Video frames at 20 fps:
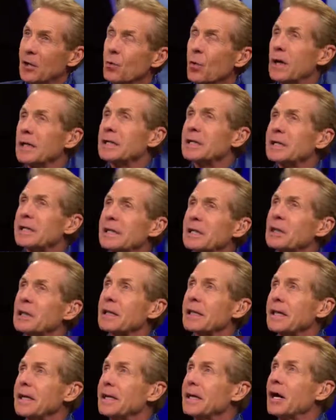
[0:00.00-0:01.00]
What
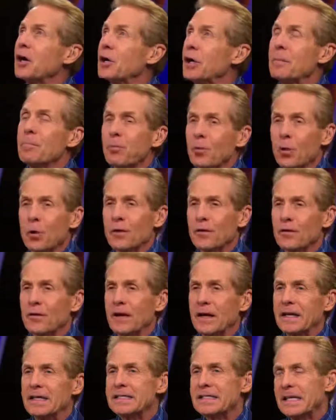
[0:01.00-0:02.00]
little unimportant
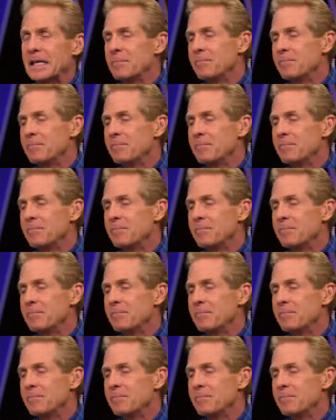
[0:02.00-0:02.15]
thing is he